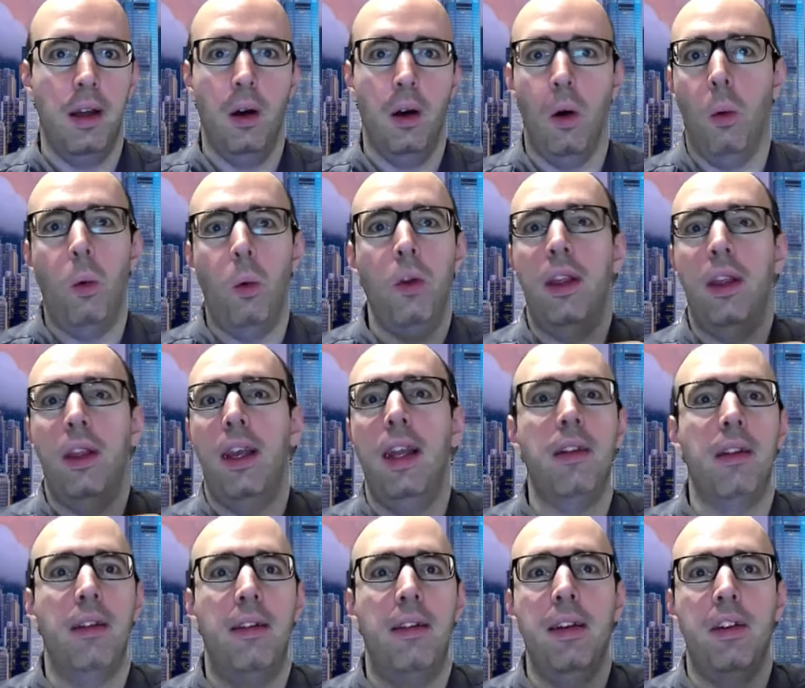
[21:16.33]
or what
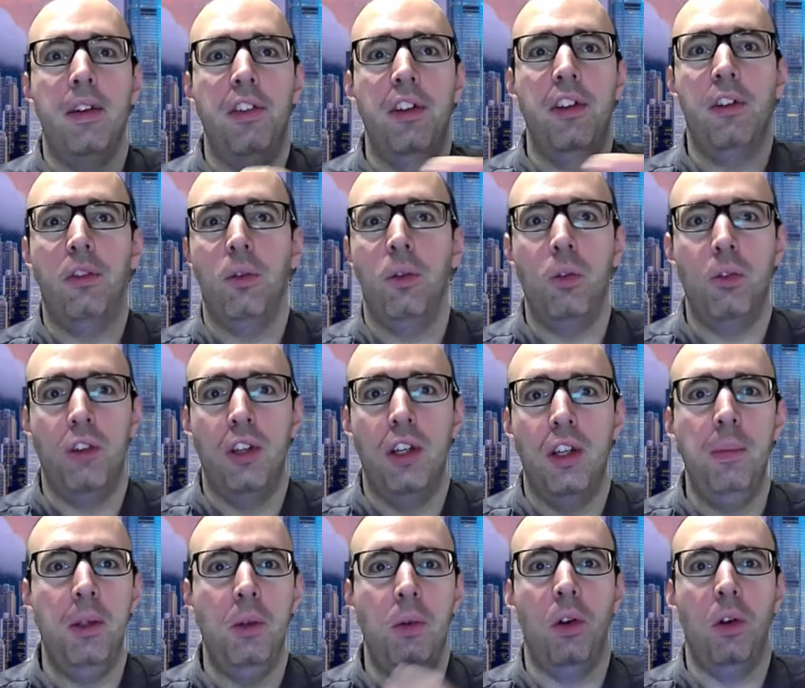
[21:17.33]
synergies do you see
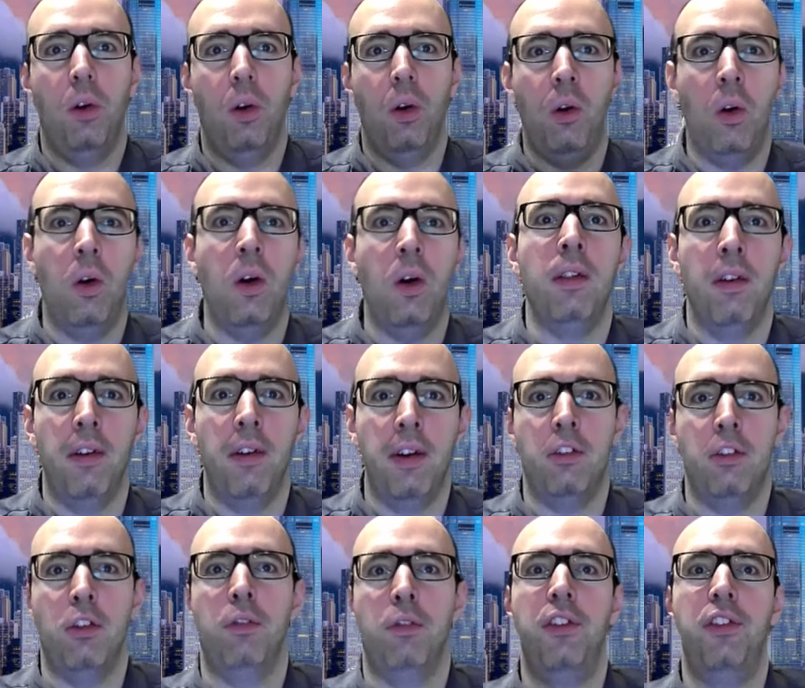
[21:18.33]
between Hong Kong and the
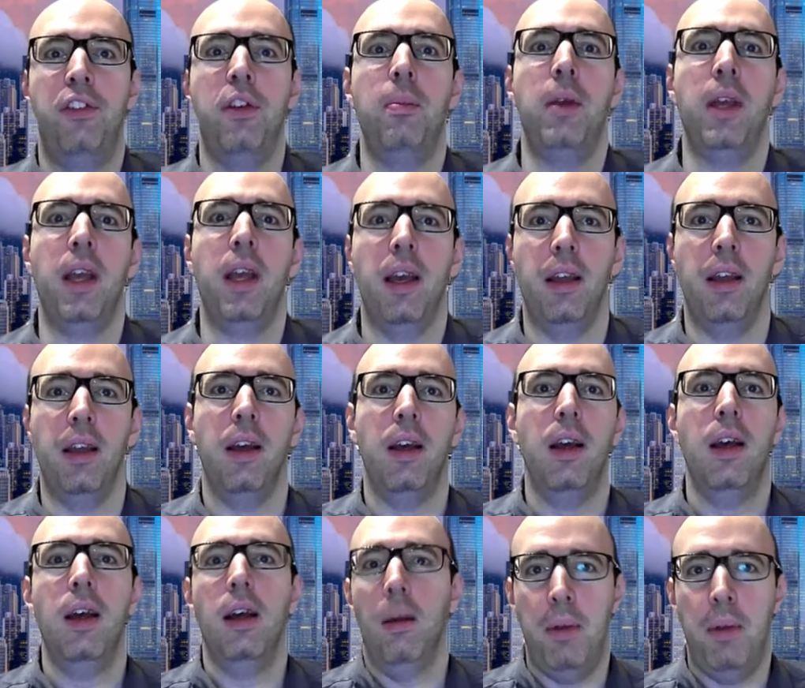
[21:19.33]
rest of the GBA
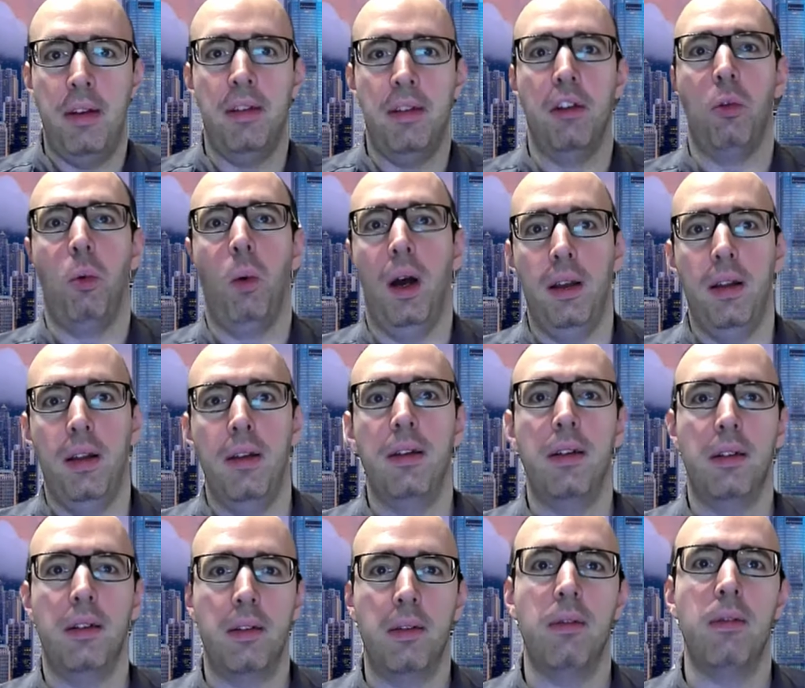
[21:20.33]

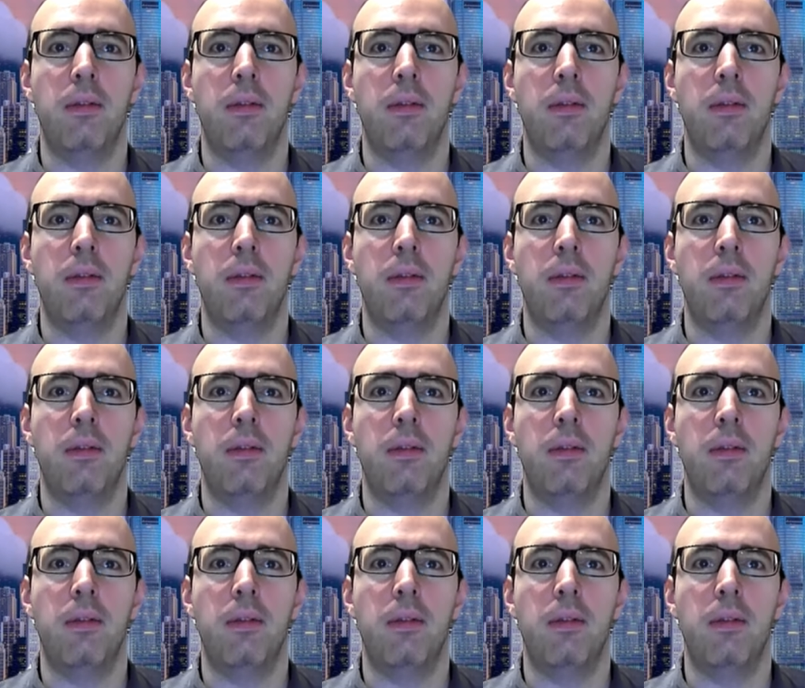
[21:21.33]
business-wise?